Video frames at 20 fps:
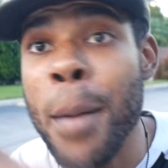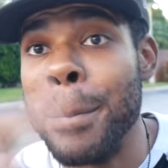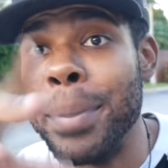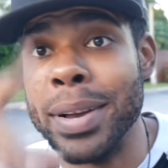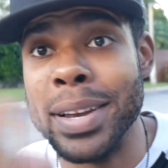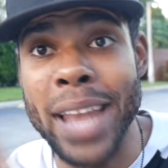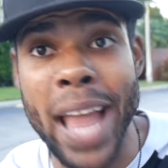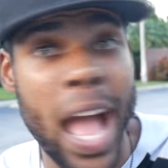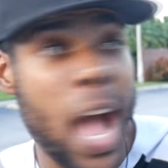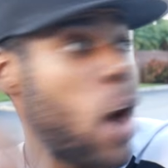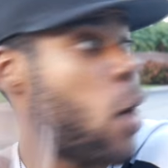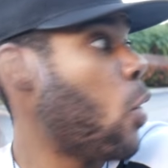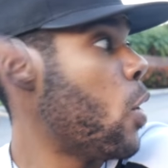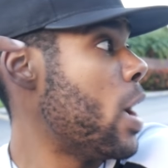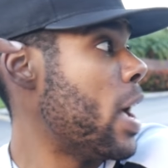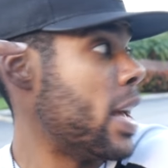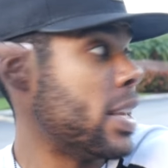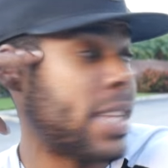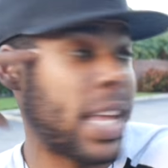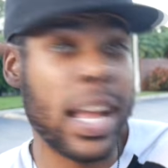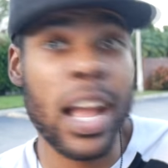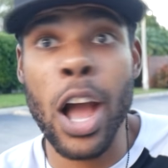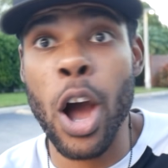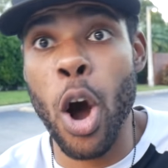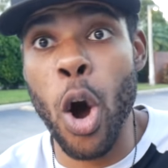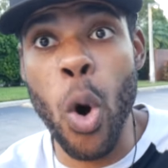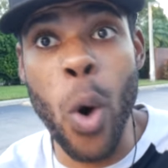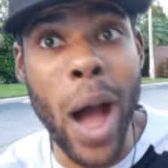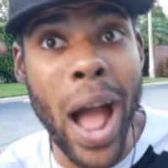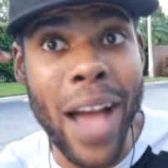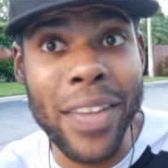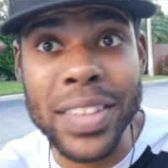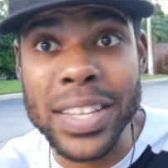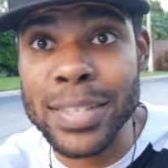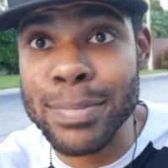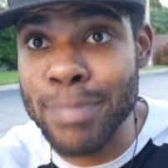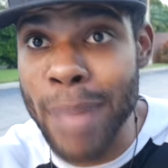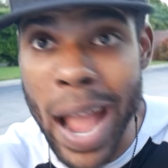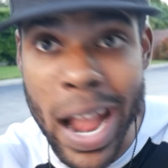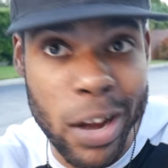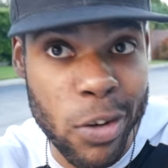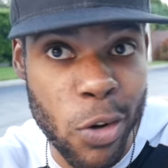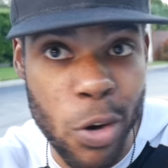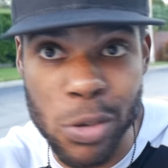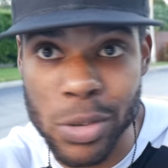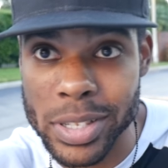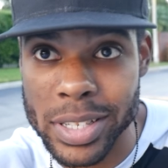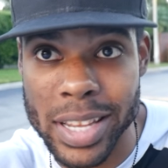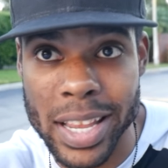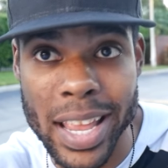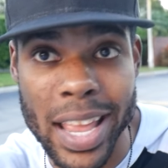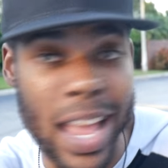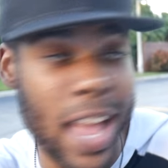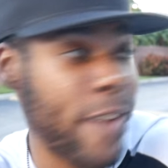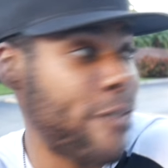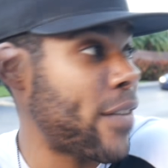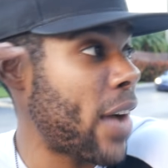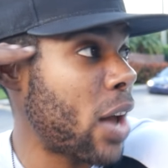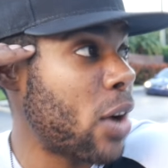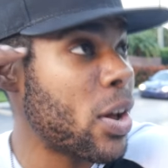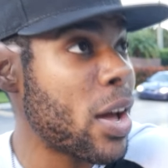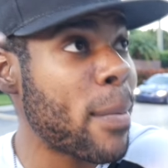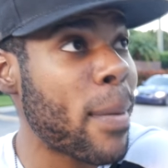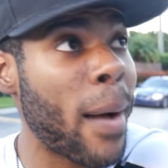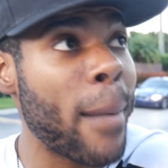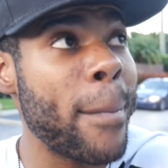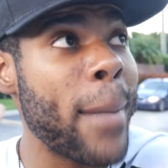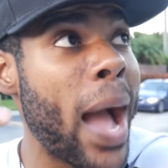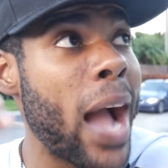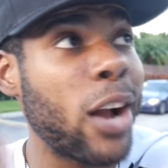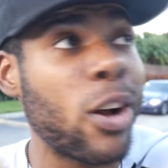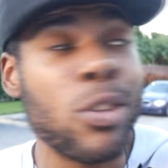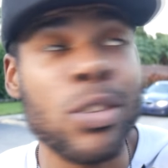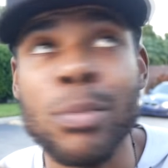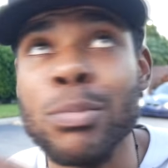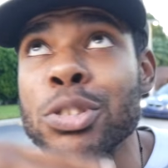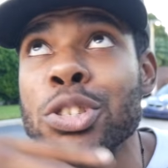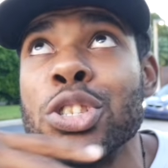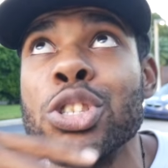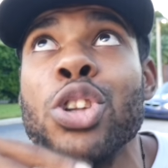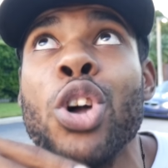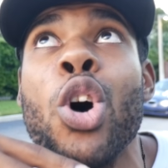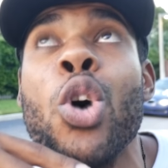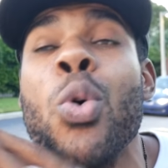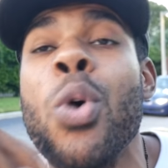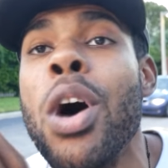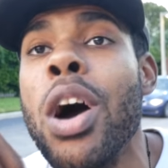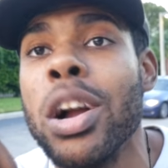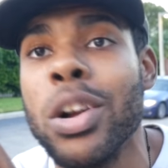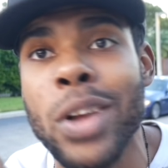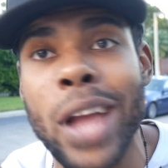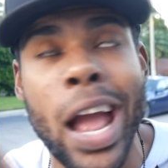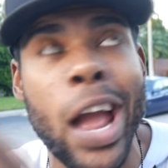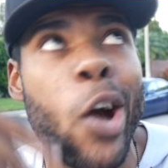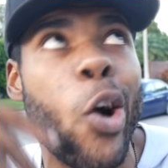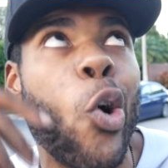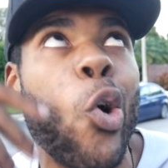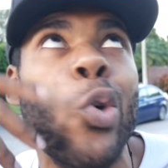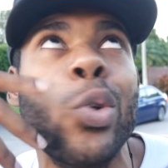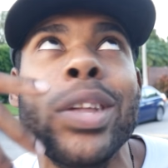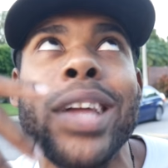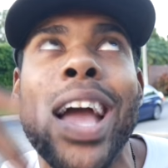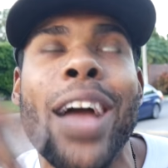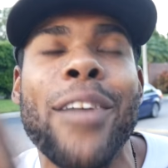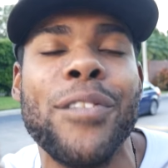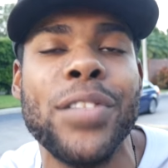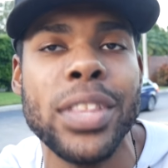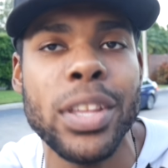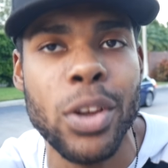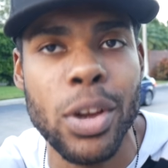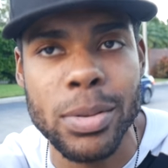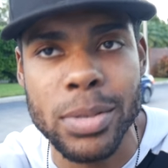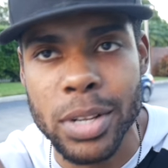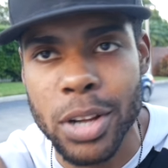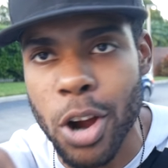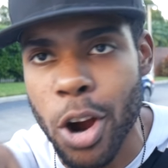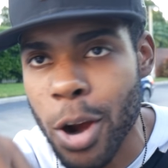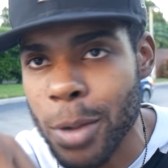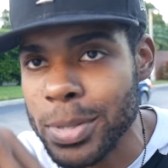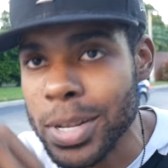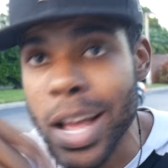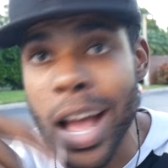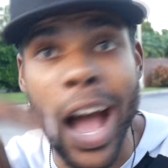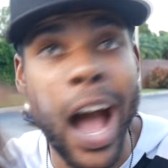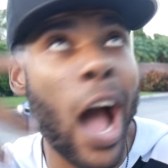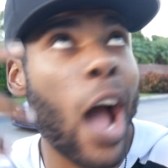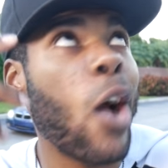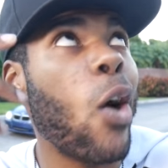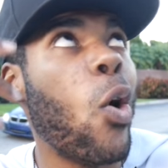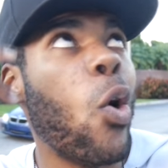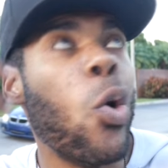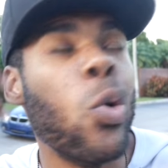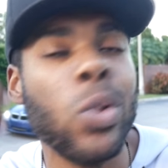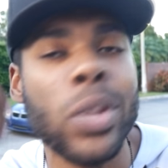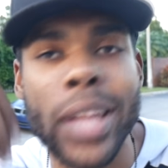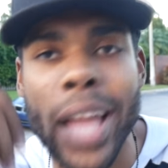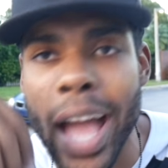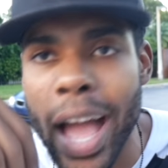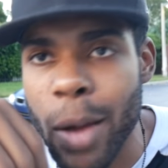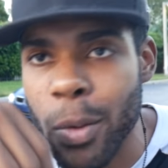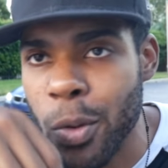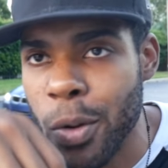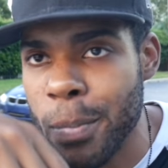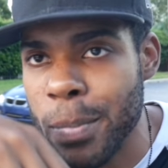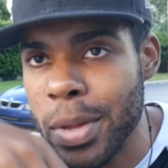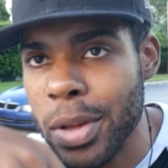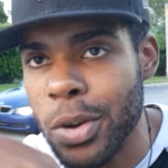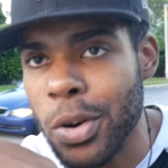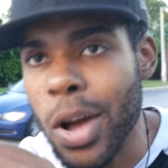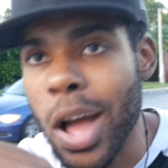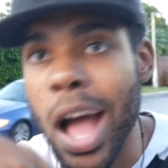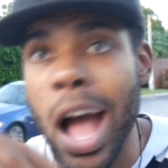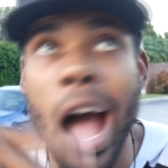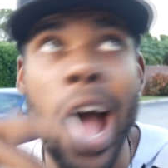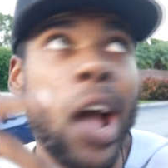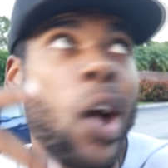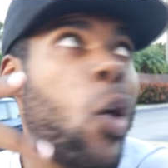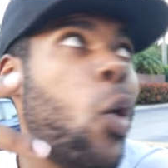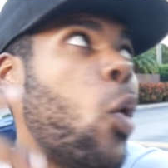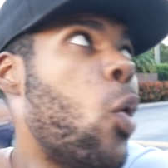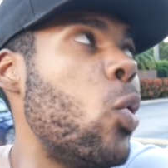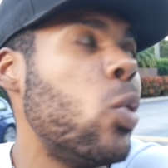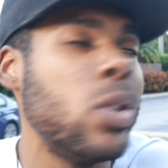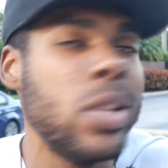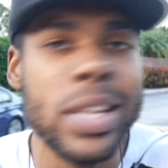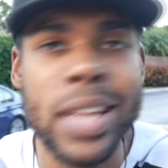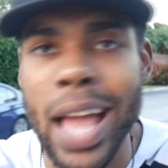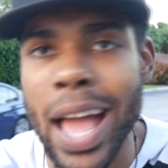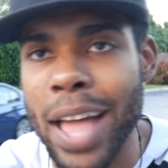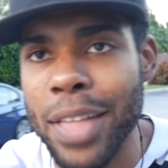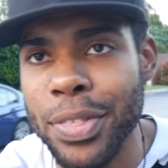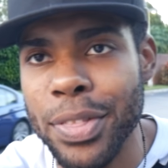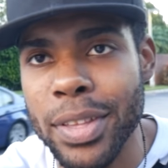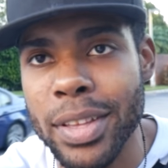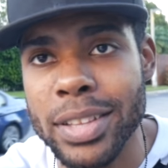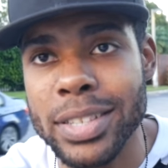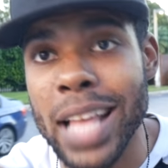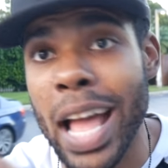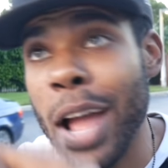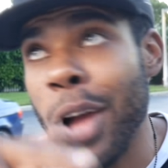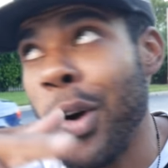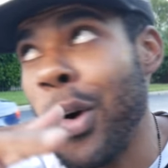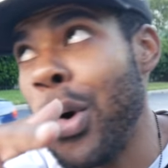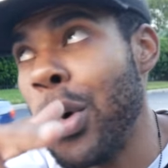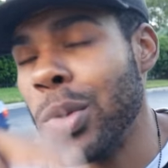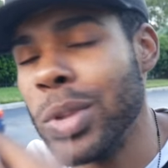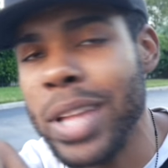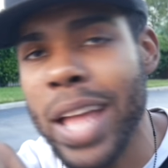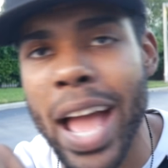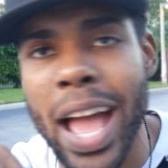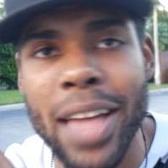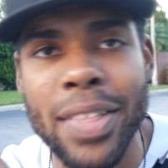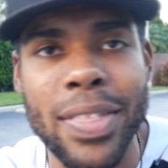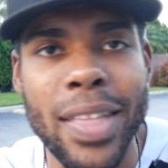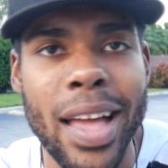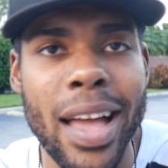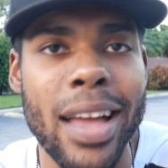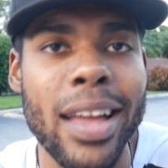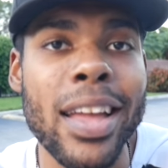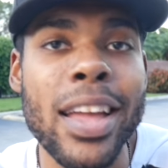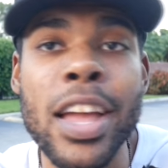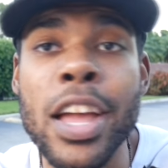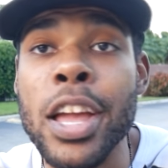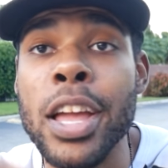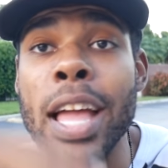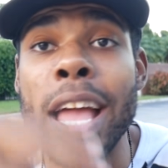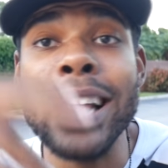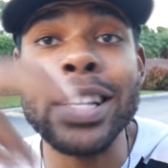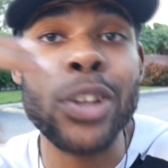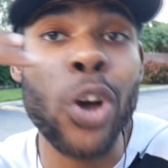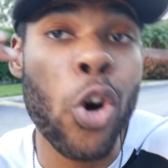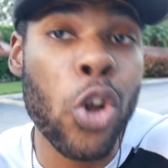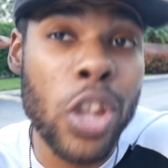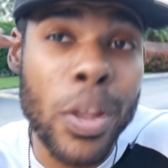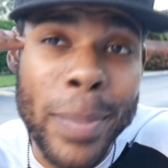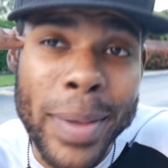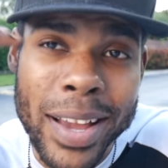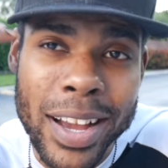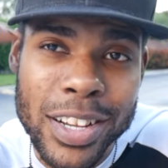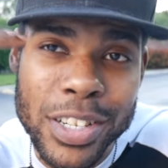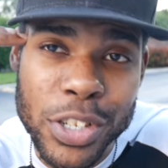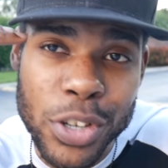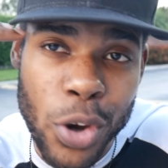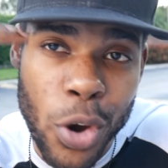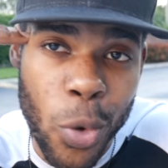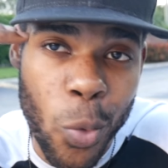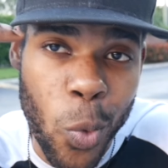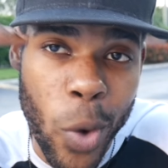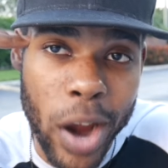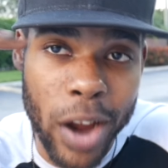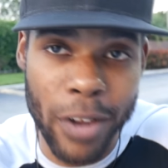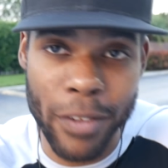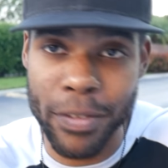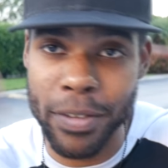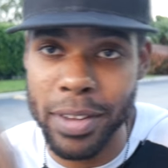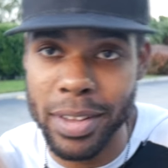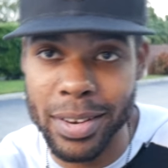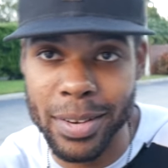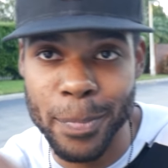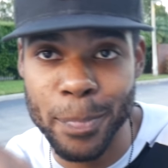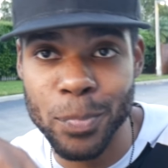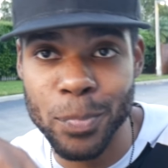But now it's like, oh, I have these macros to hit. If I don't hit my macro, I'm so hungry. I only have 50 grams of carbs. I only had one meal. I only had this. I only had that. It's only because you're aware of it.